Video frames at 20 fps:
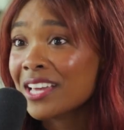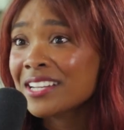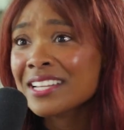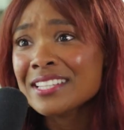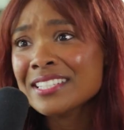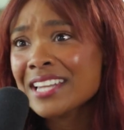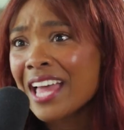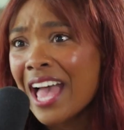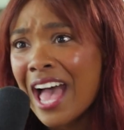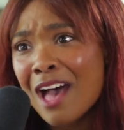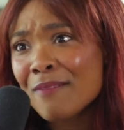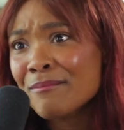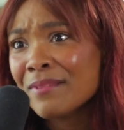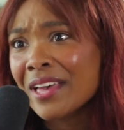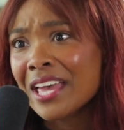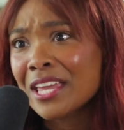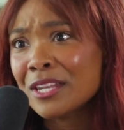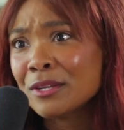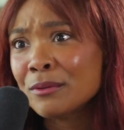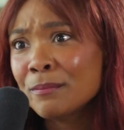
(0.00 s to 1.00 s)
It doesn't
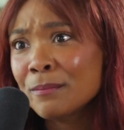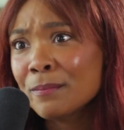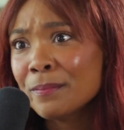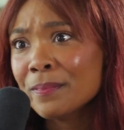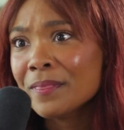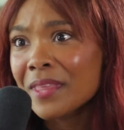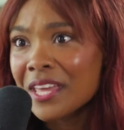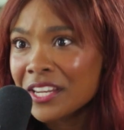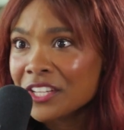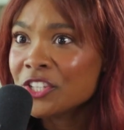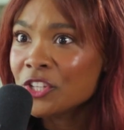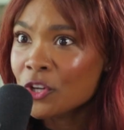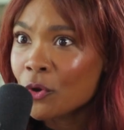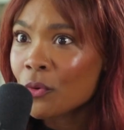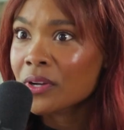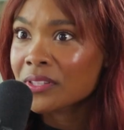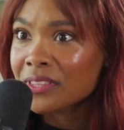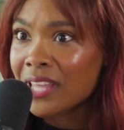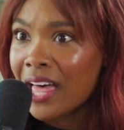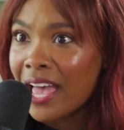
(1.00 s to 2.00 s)
happen in
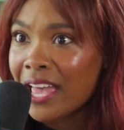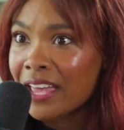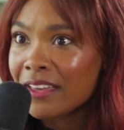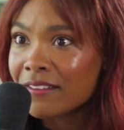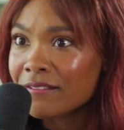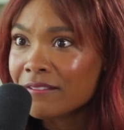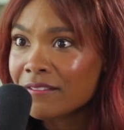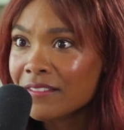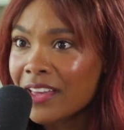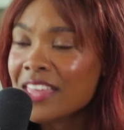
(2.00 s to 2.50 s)
your life.